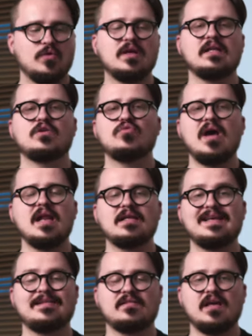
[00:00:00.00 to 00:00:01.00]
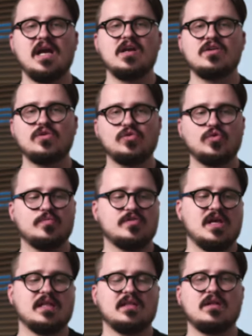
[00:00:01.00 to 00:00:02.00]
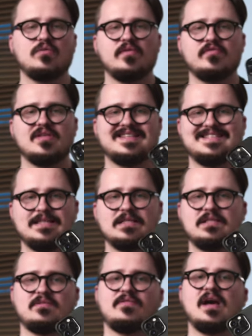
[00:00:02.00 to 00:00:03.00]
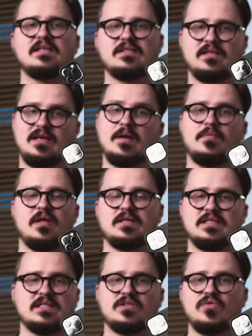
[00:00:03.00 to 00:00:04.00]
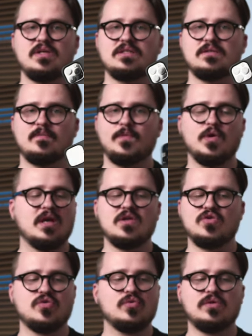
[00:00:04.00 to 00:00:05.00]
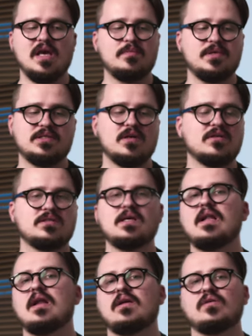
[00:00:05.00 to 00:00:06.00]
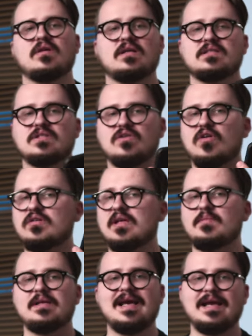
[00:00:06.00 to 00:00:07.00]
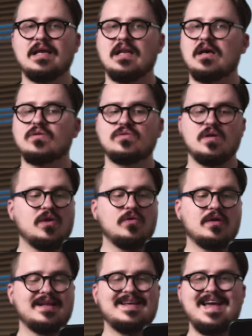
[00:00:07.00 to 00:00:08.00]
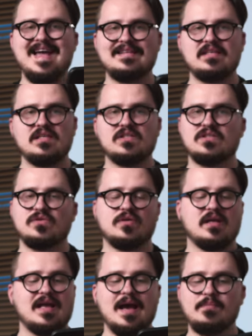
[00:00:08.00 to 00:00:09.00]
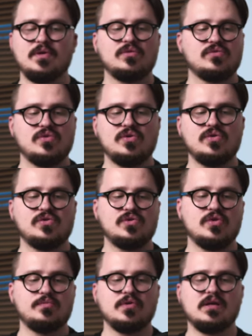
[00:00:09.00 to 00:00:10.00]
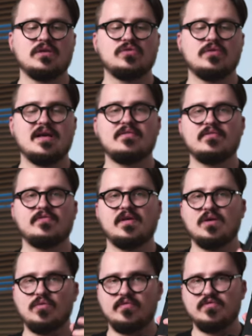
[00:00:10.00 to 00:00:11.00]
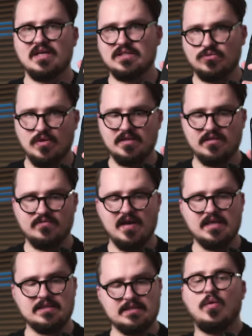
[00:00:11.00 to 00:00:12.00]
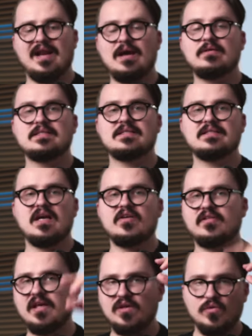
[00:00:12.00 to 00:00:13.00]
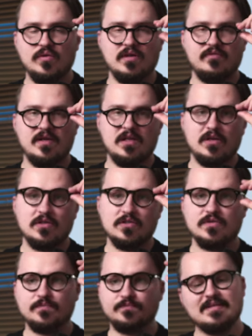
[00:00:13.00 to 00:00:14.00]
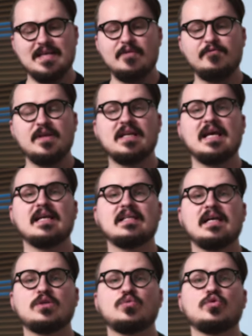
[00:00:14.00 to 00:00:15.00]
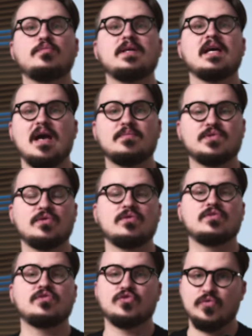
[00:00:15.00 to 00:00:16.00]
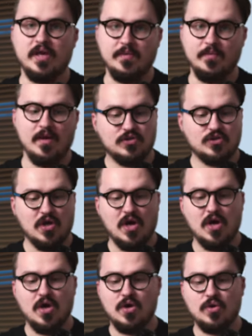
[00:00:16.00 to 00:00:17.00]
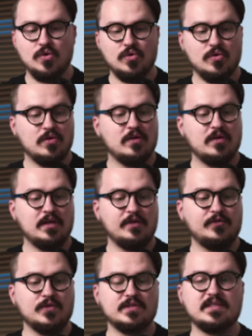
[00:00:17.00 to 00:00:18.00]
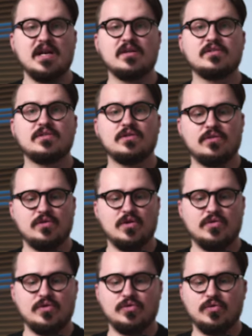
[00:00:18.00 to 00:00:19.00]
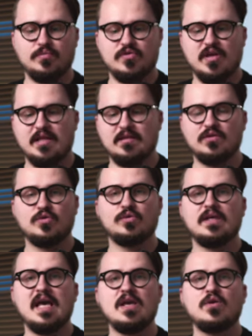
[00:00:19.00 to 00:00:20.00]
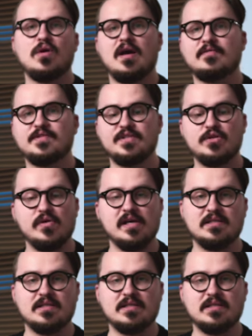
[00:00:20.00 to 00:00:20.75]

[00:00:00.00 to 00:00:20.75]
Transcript: you can run entire YouTube channel with just this device and couple accessories. You can shoot episodes, you can store them in iCloud, you can edit, you can upload to YouTube, you can do everything with just one device. When I was starting doing videos, something like that would be an absolute dream. So if you start your YouTube channel today, you have zero